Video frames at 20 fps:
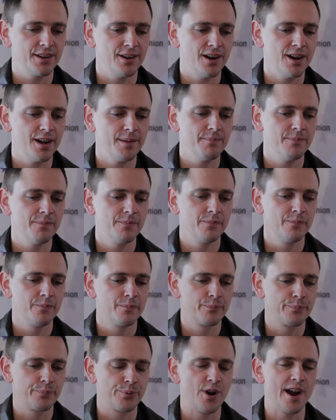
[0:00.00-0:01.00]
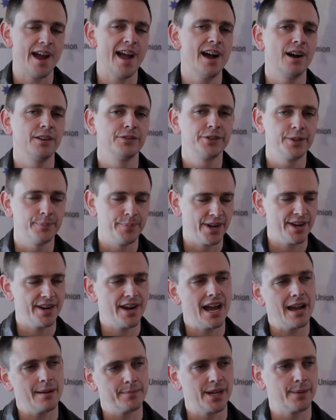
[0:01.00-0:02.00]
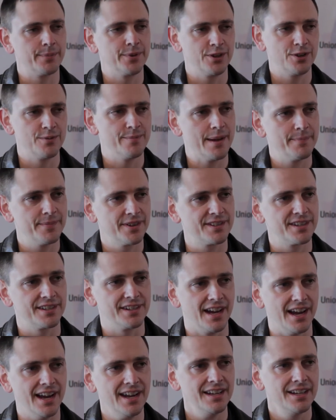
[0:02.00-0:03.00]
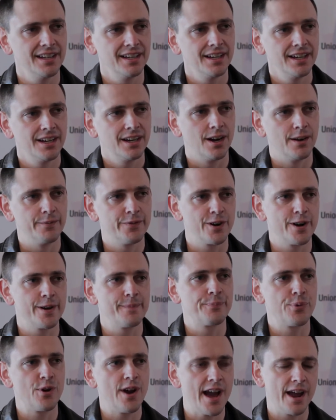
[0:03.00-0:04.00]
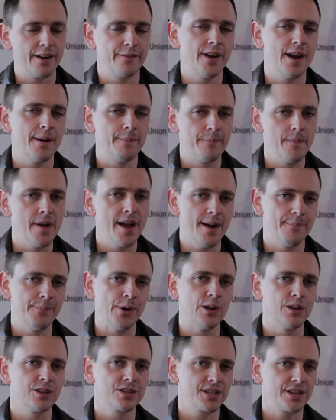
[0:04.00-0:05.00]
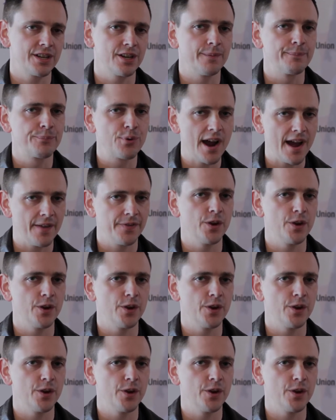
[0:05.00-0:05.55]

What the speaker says: I'm proud to be an AMWU member today. I'm very proud of our policy, and I'm proud